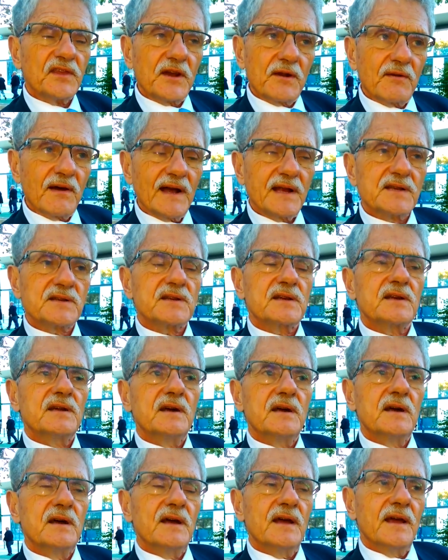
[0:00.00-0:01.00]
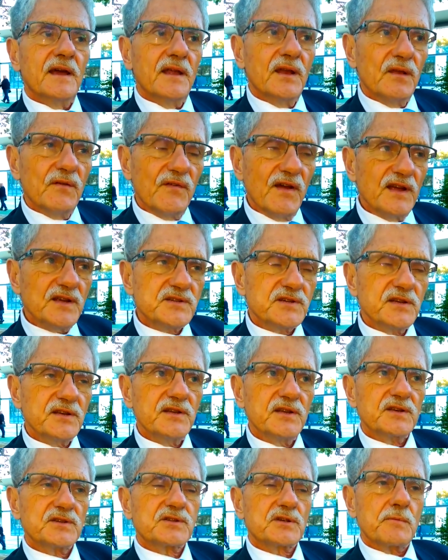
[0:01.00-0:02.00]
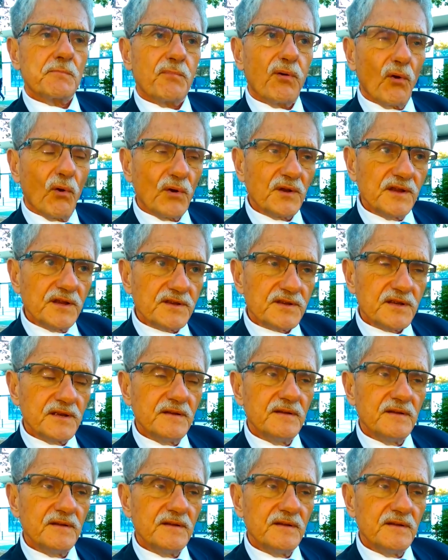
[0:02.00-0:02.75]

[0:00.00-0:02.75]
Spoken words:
the right innovation is supported,